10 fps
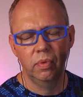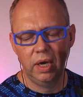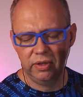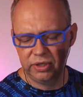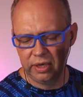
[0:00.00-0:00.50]

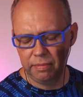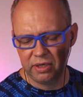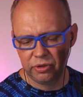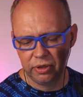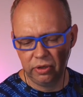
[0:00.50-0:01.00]
And the second
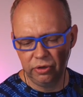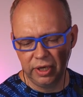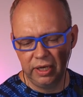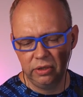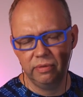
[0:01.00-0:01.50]
metric that you're
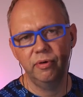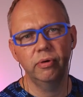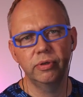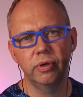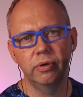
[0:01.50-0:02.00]
keen to
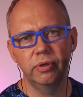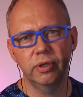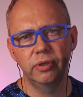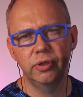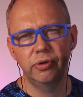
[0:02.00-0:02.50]
focus on is
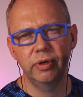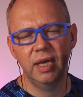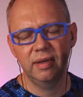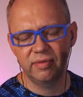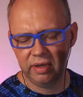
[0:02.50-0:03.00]
considering
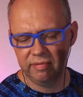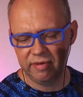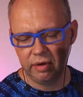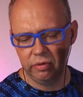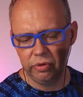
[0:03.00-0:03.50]
lifetime
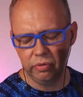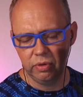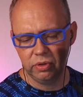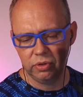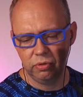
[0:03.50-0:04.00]

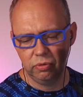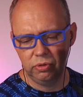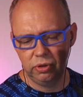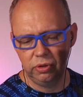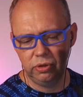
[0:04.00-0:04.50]
value. So
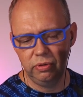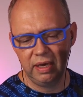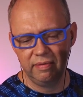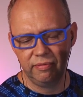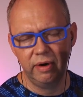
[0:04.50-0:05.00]
do you do
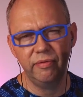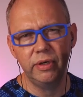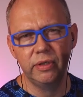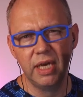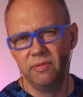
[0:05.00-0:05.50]
that for
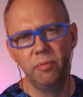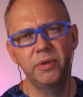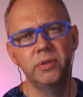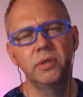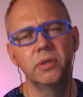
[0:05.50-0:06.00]
every type of
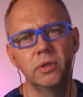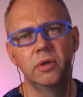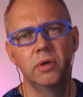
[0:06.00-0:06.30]
business?